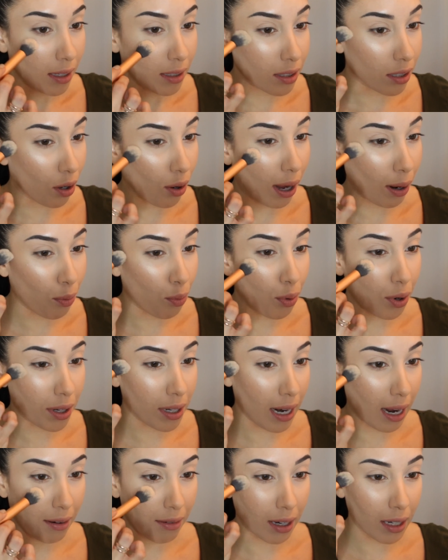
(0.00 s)
So I
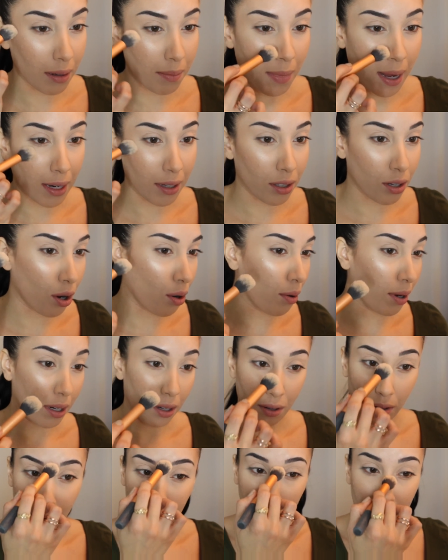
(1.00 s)
would not recommend
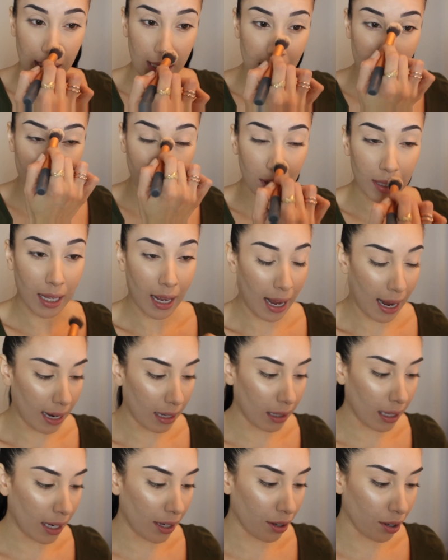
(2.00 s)
going crazy with the
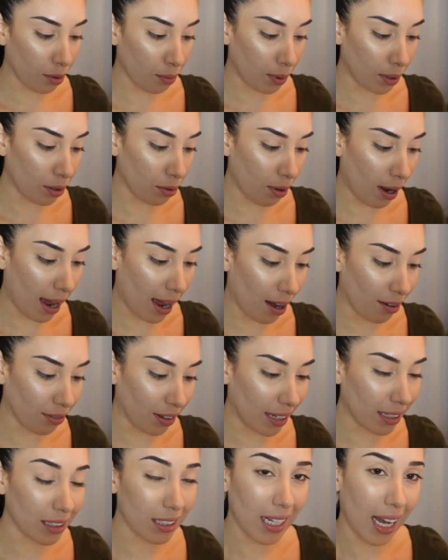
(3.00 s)
highlighter when you
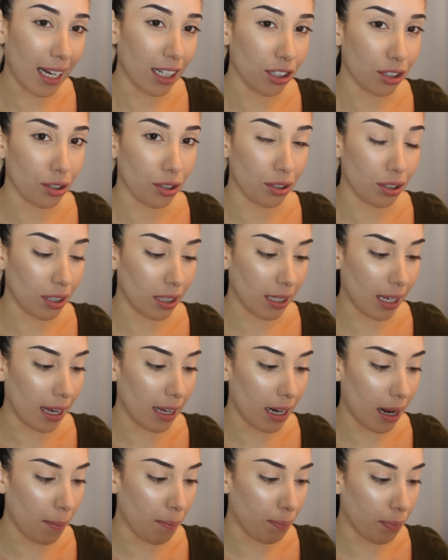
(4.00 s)
have like textured
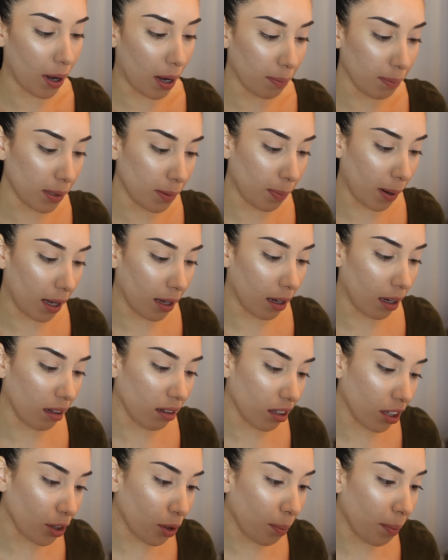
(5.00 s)
skin and bumps, but
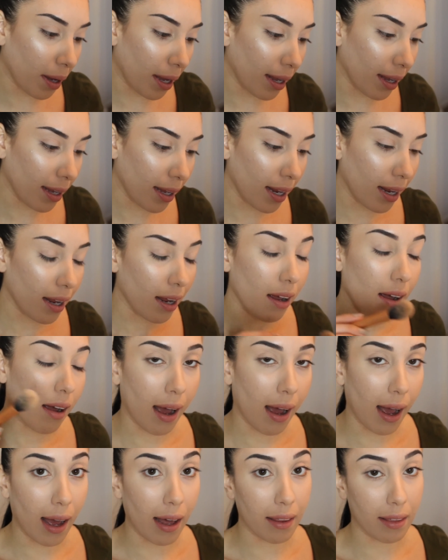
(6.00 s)
a little bit
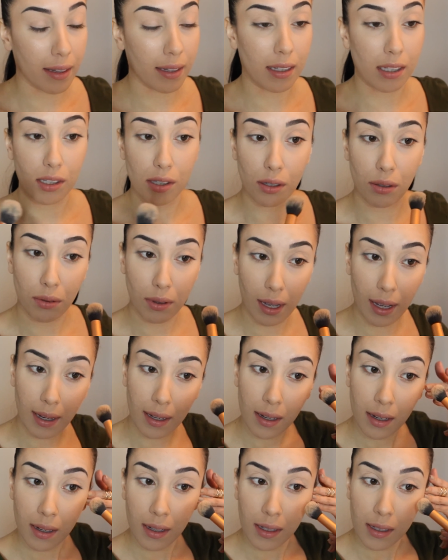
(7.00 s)
I think is
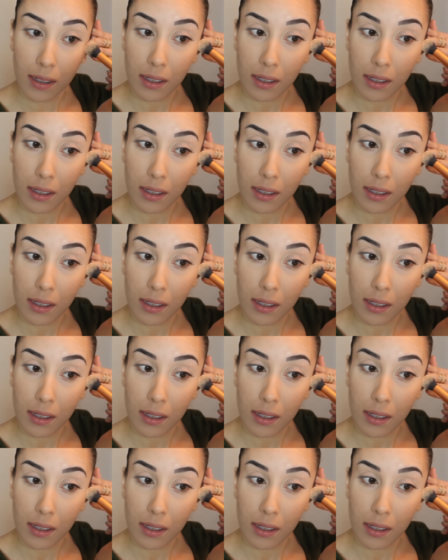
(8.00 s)
okay.